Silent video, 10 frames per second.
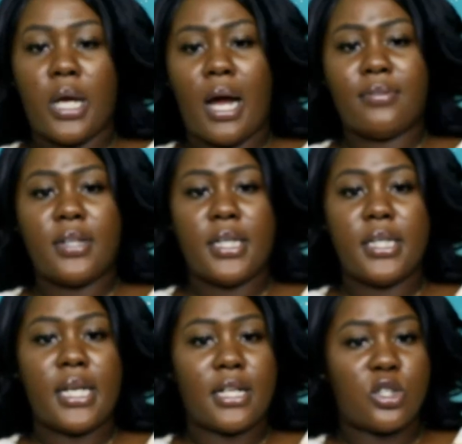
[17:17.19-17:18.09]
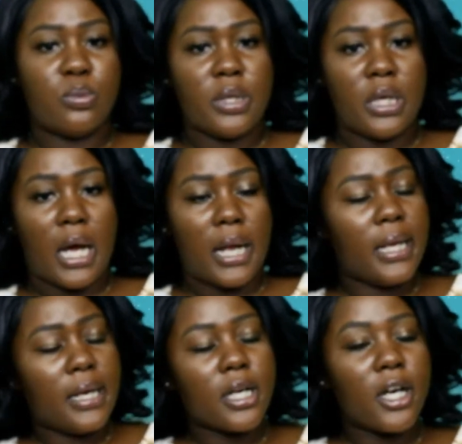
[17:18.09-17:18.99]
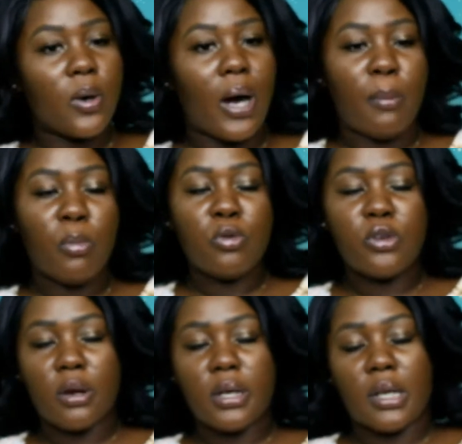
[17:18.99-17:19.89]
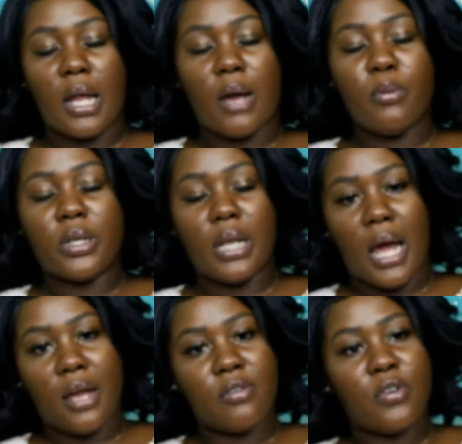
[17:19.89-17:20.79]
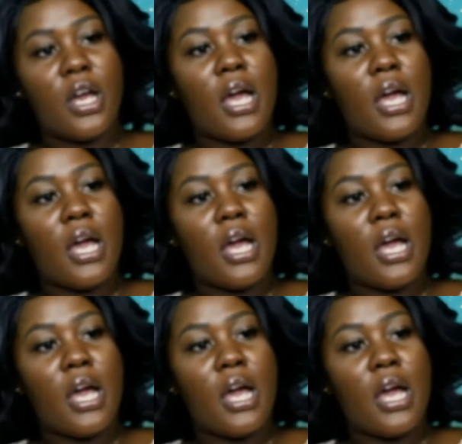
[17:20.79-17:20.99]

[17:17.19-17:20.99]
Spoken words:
After he did that to me, I let it go. I moved on in with life.